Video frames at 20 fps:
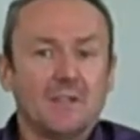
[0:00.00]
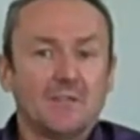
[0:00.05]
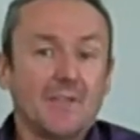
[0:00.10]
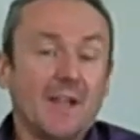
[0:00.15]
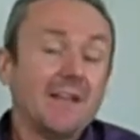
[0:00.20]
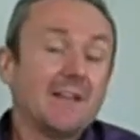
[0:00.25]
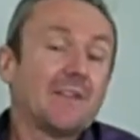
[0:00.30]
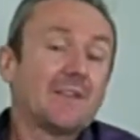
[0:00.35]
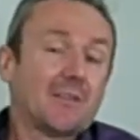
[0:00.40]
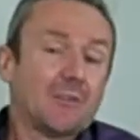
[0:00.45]

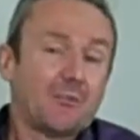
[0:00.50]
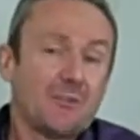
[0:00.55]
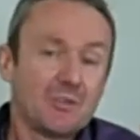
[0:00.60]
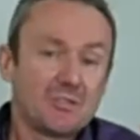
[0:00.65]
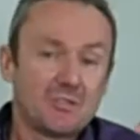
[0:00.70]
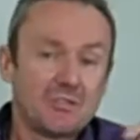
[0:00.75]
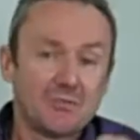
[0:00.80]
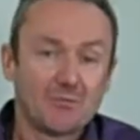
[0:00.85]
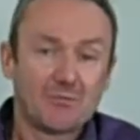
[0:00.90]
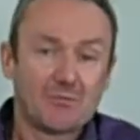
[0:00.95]
that is
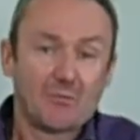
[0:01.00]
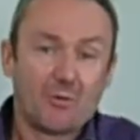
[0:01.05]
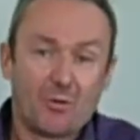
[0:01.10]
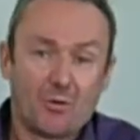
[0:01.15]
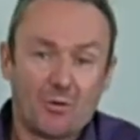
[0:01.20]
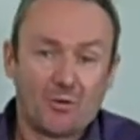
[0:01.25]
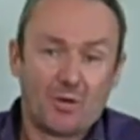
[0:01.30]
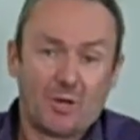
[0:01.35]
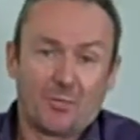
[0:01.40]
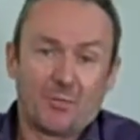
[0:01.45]
sufficient
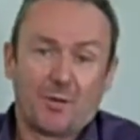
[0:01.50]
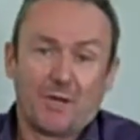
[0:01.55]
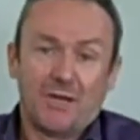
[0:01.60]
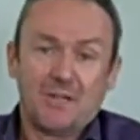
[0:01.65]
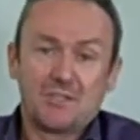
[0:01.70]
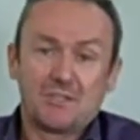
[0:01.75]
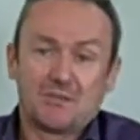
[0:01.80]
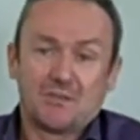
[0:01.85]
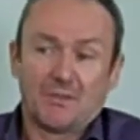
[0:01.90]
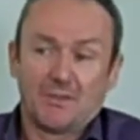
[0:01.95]
for a
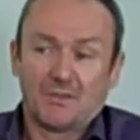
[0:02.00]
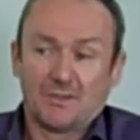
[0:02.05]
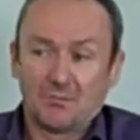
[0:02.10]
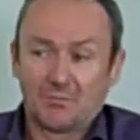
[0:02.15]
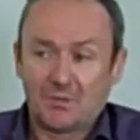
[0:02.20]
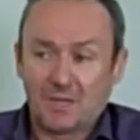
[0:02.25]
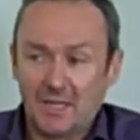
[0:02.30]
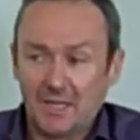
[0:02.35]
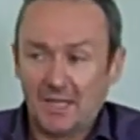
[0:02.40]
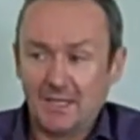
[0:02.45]

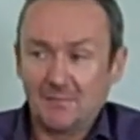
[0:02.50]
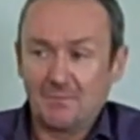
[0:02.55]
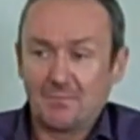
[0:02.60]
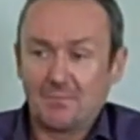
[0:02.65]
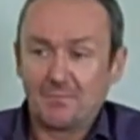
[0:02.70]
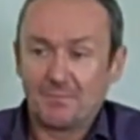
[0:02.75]
plagiarism claim.